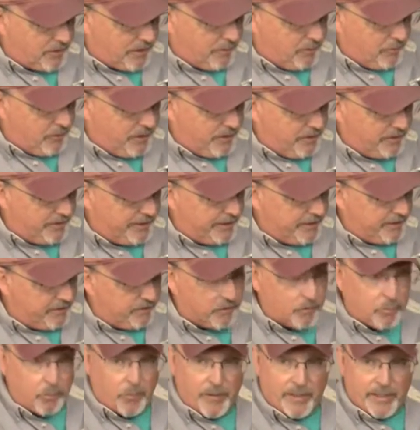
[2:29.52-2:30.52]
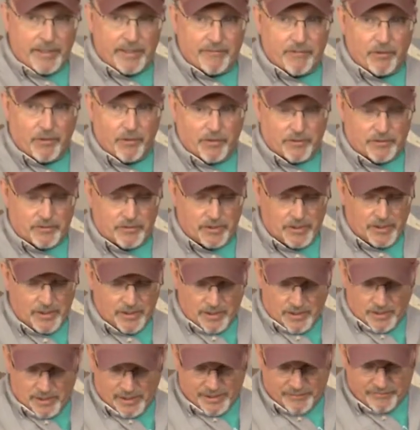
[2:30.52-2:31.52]
or I want to test 20 volts.
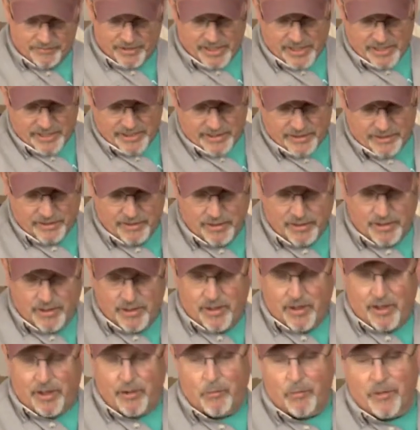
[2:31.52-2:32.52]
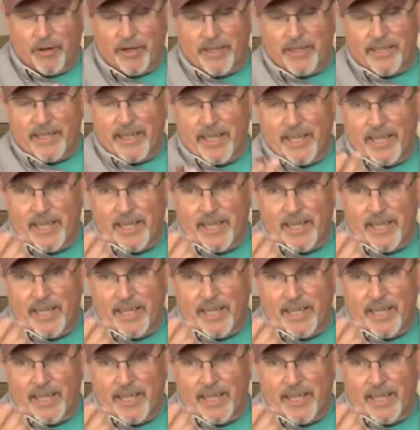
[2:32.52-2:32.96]
I've got a, a one and a